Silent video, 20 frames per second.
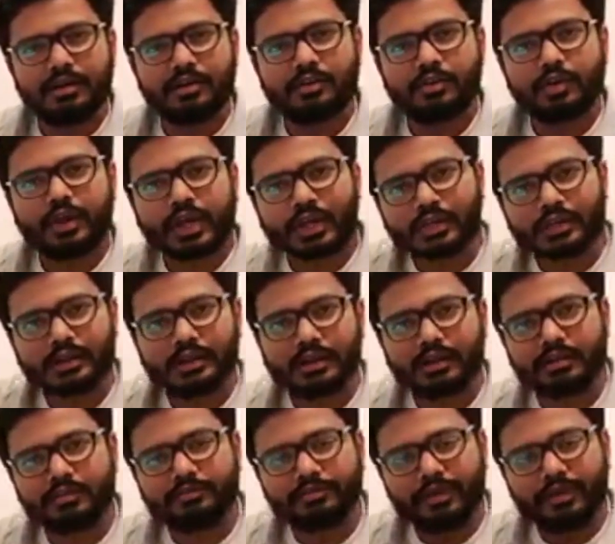uh, you
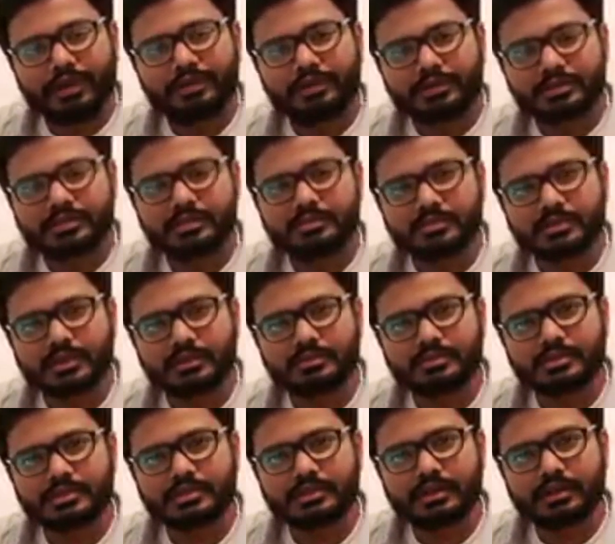can uh, find the
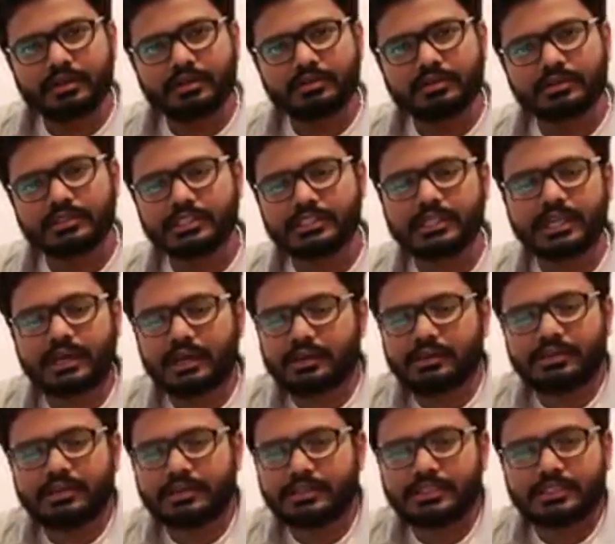symptoms
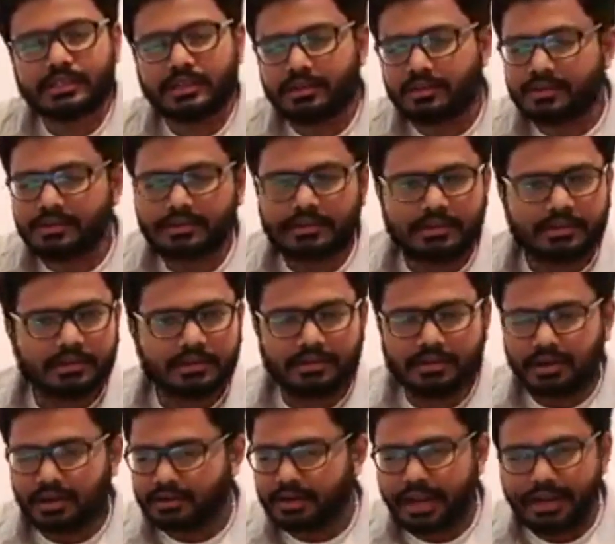uh,
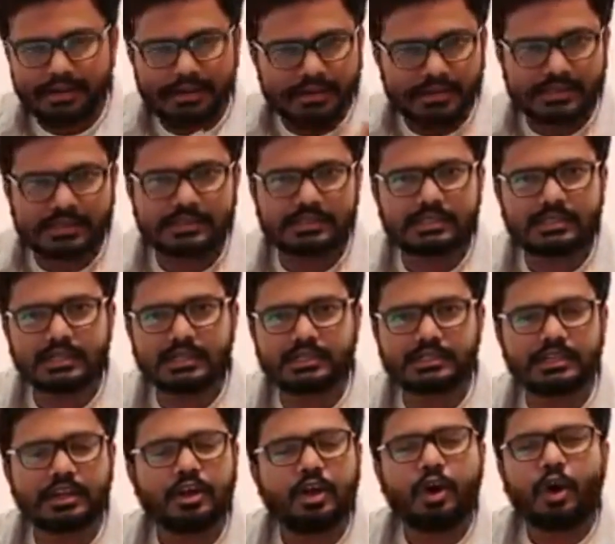uh, uh, tightness in
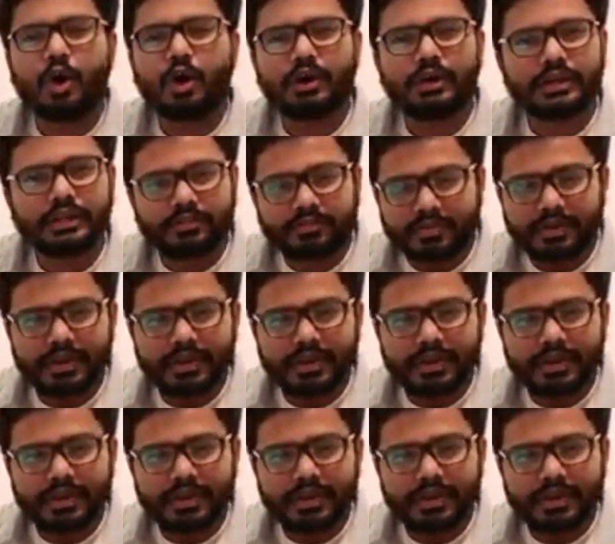chest or